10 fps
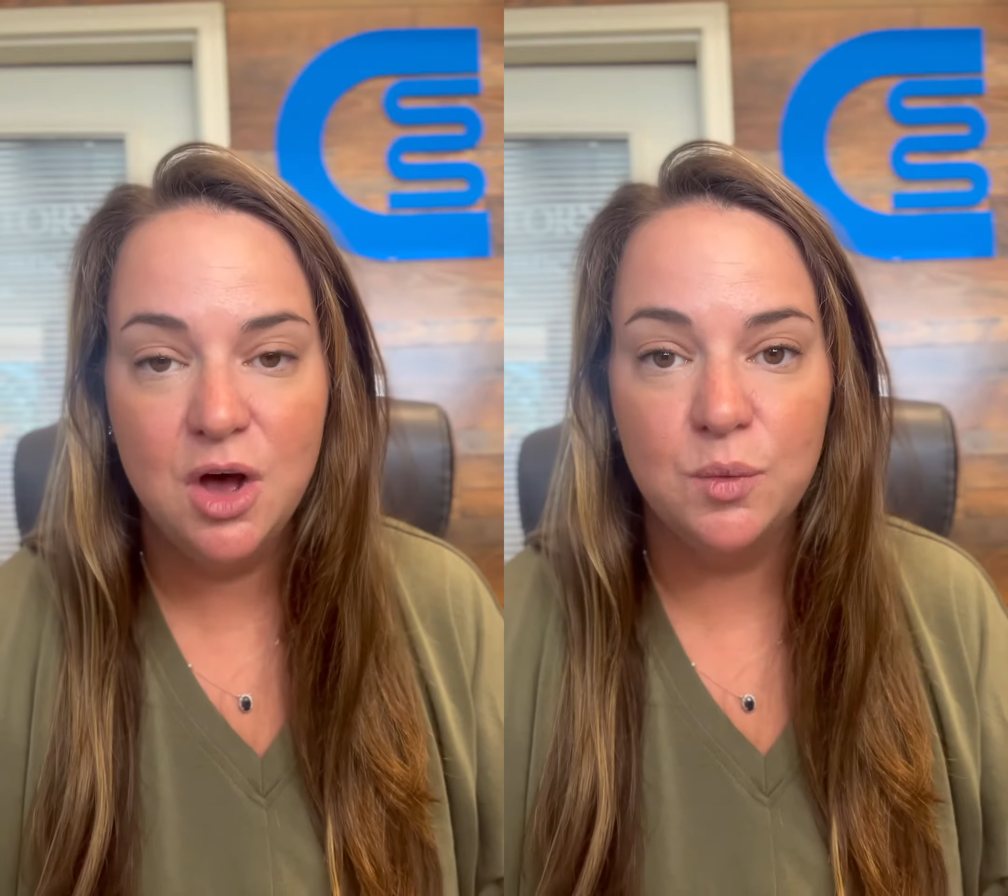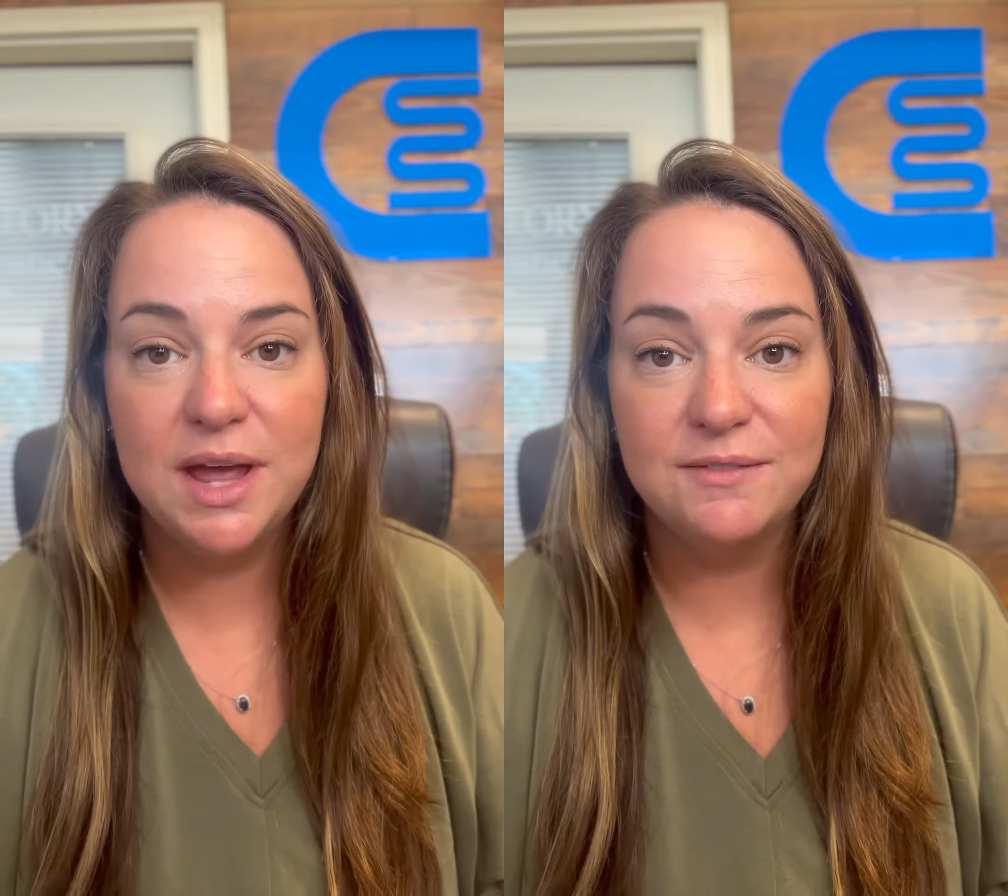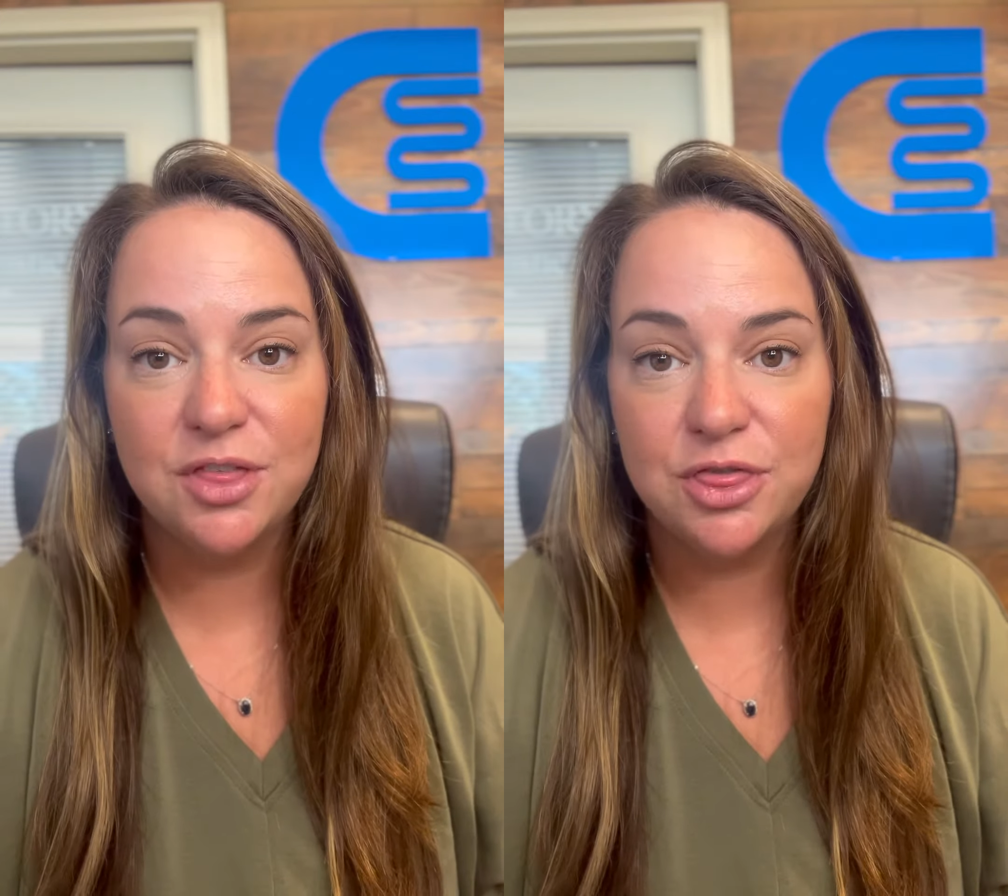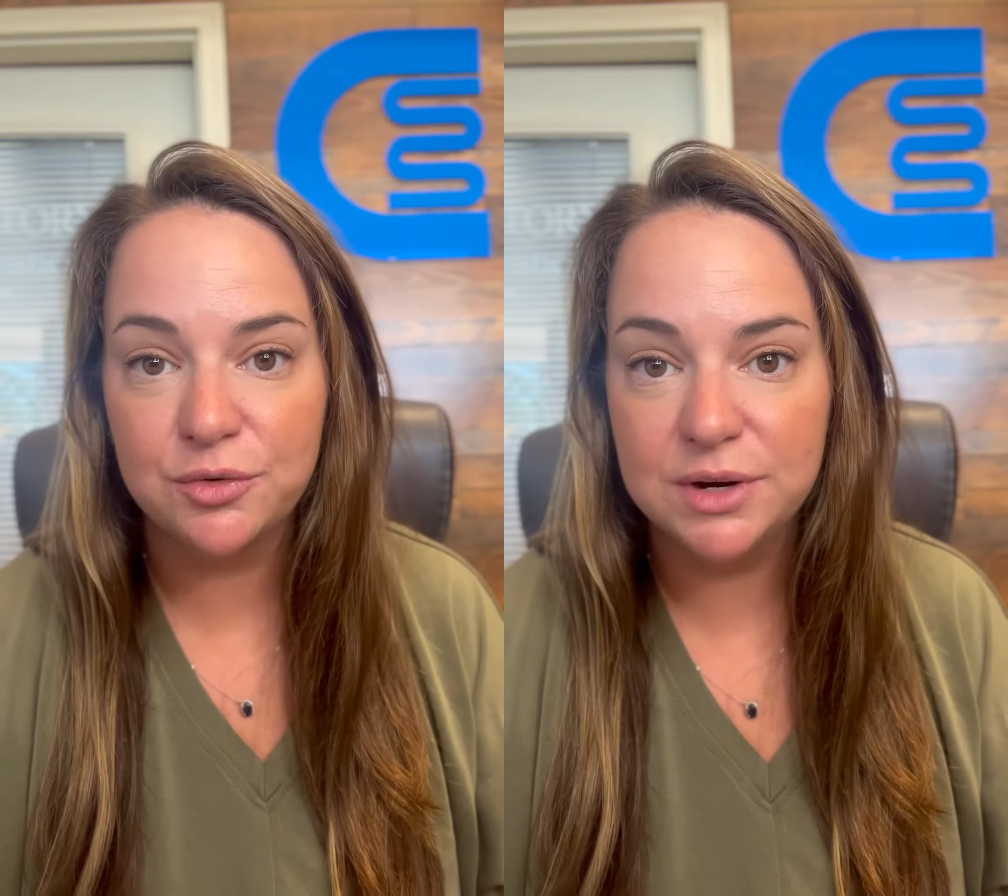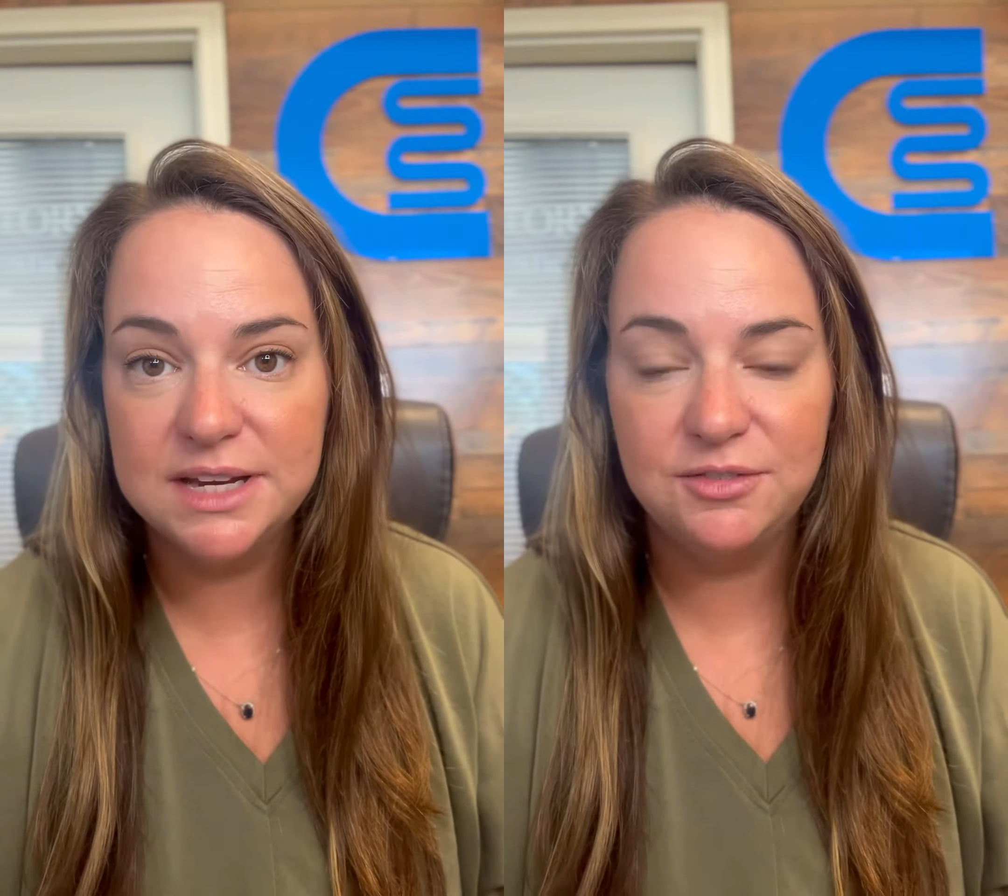We have
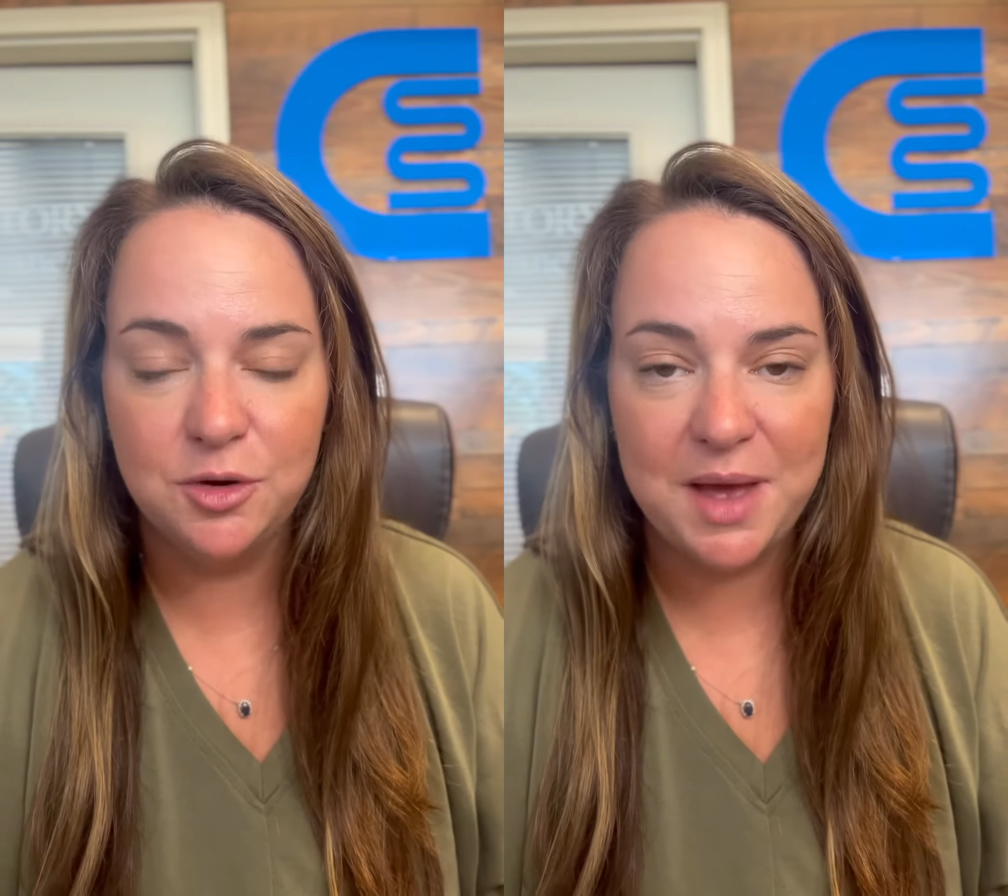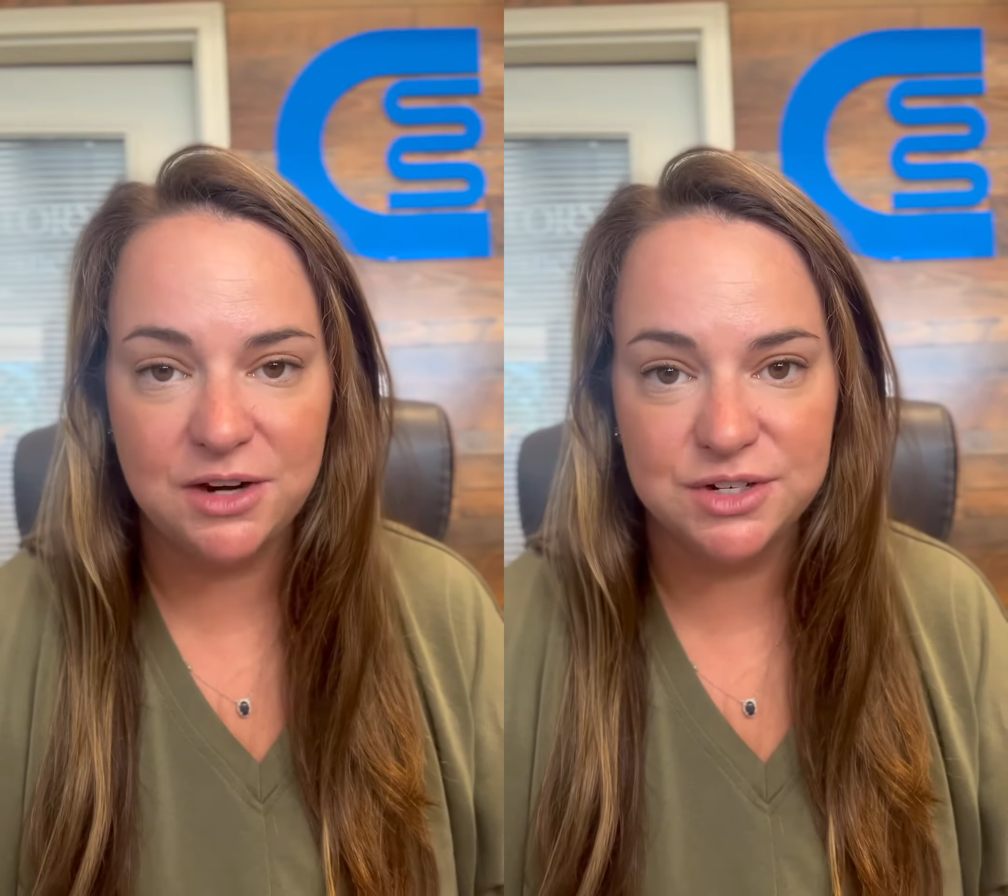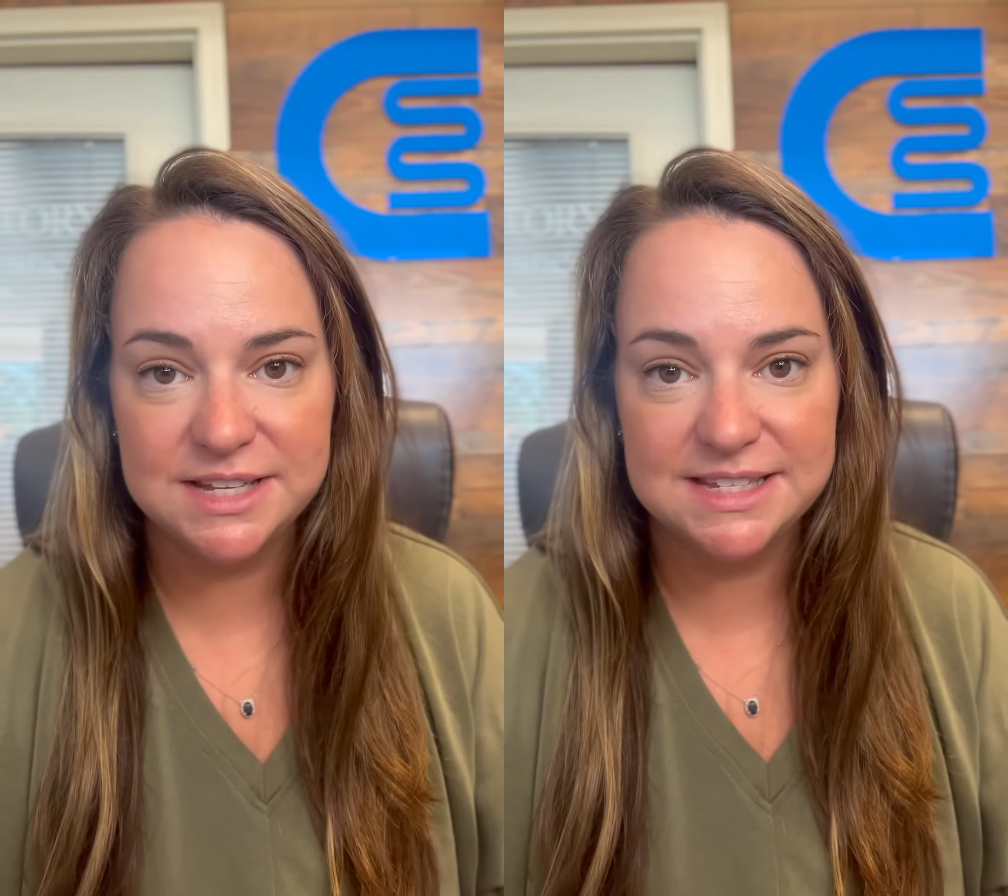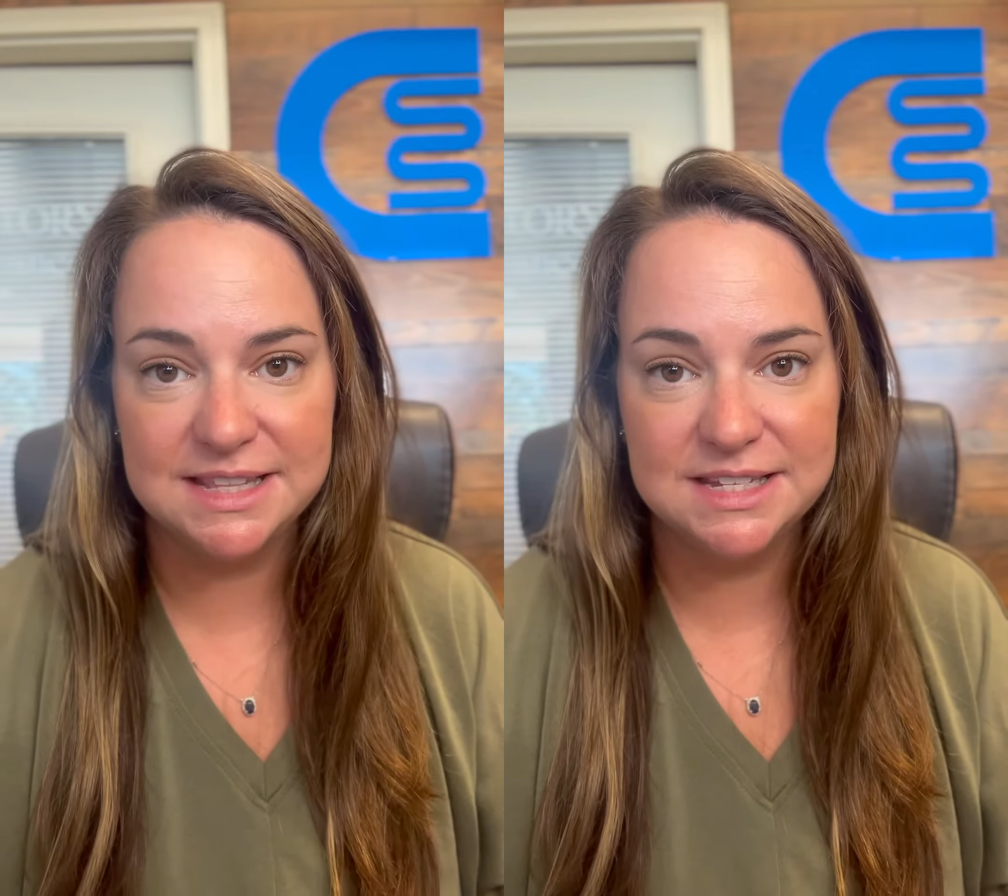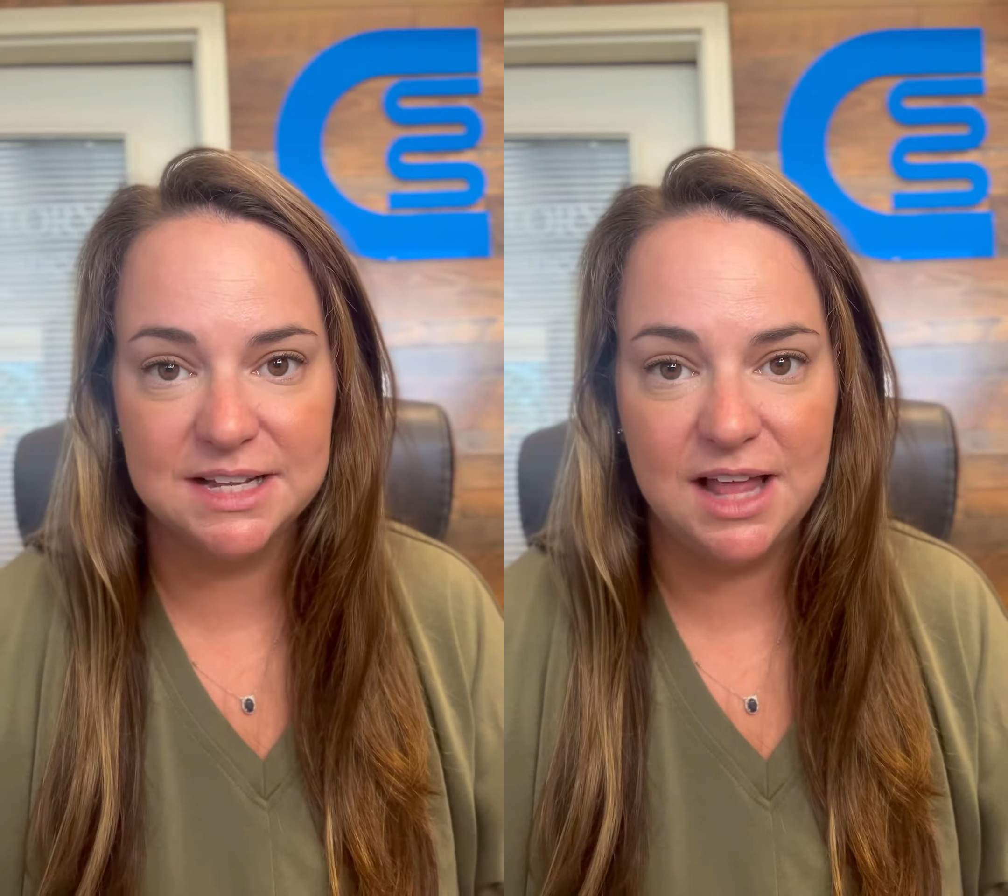three different mattresses in
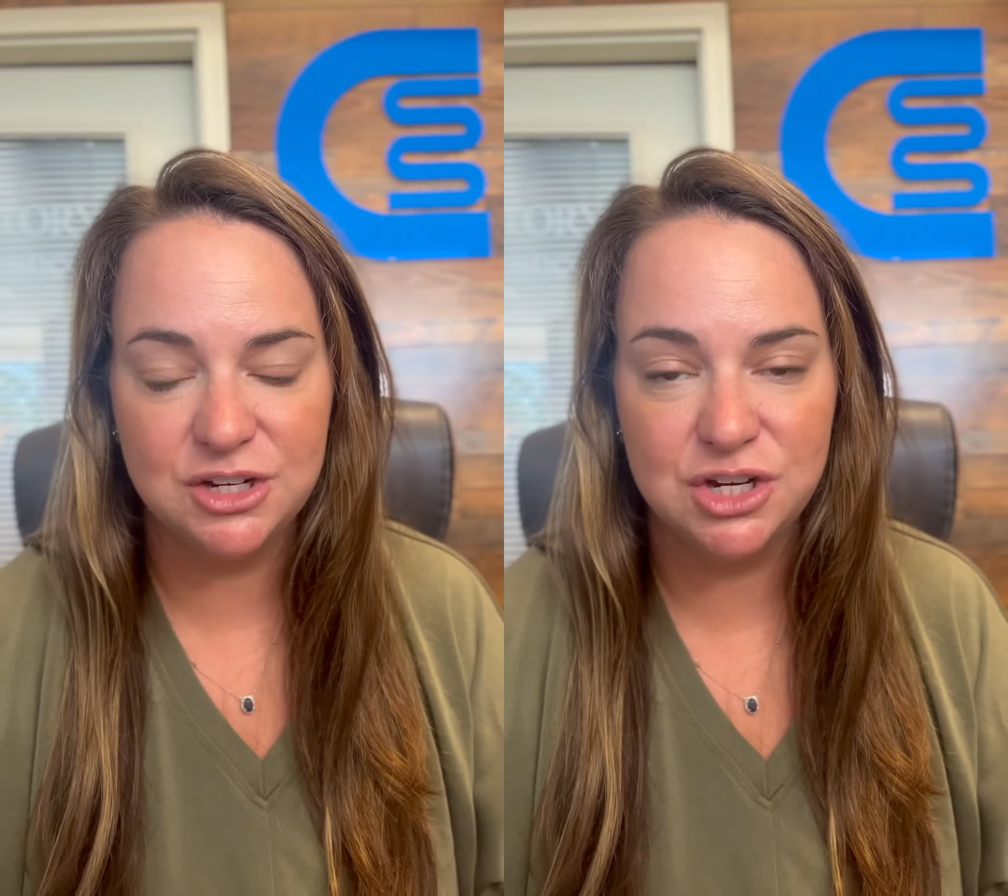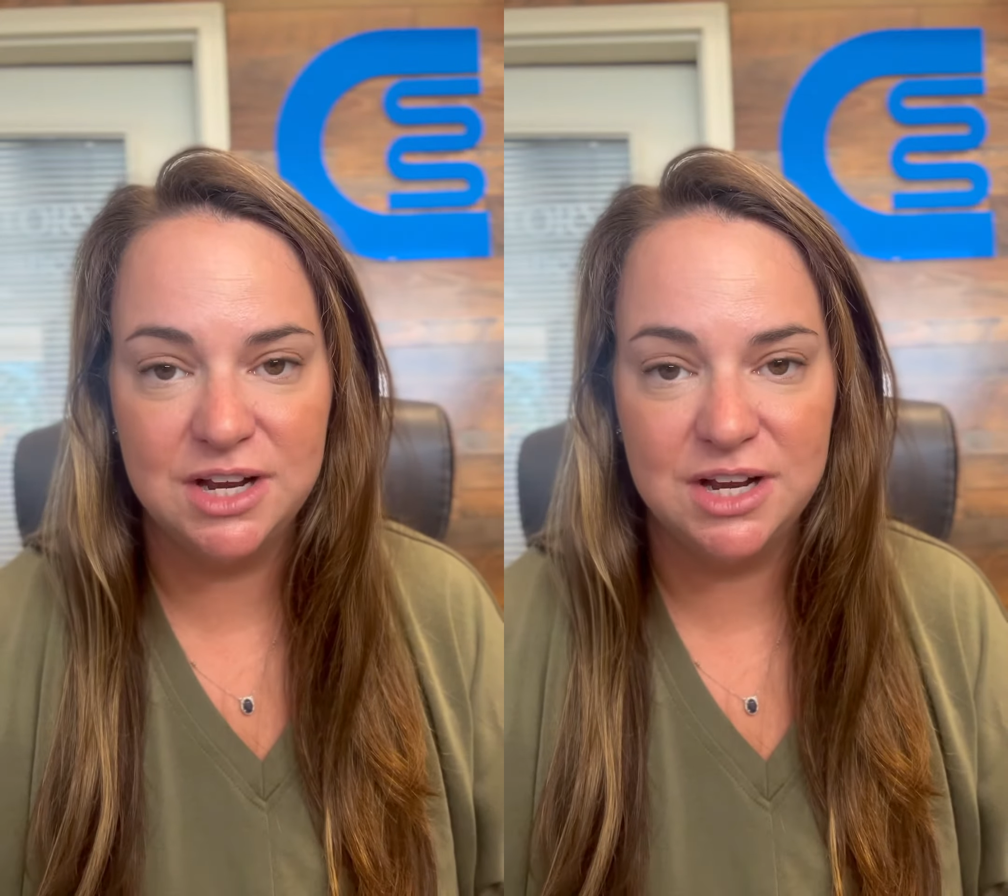this collection